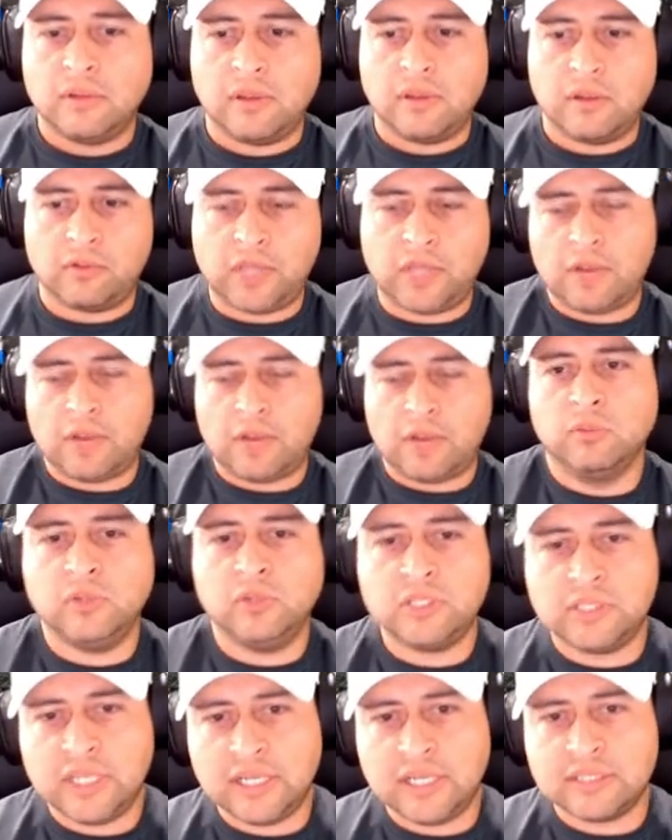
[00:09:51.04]
That
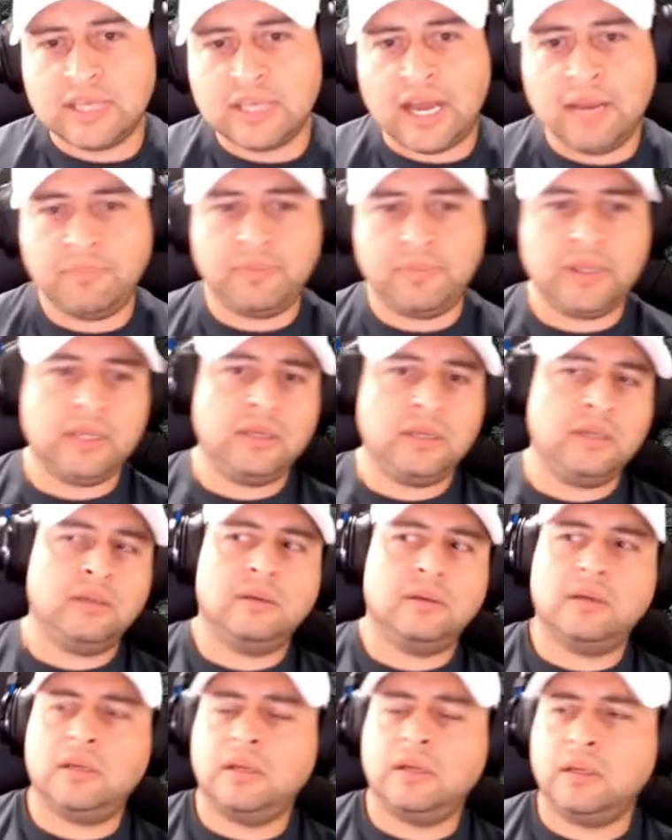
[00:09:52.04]
rumors say it's
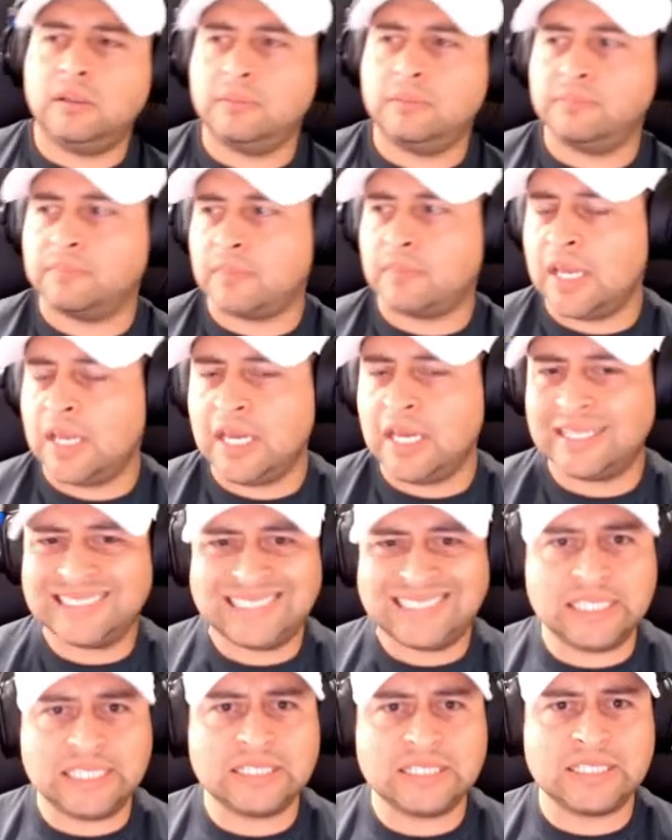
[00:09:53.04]

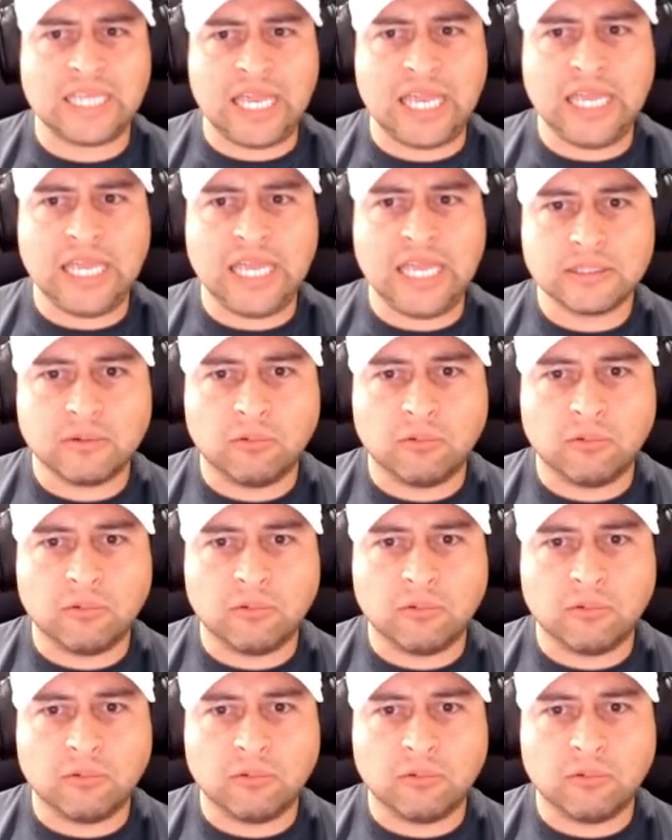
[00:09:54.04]
IPX68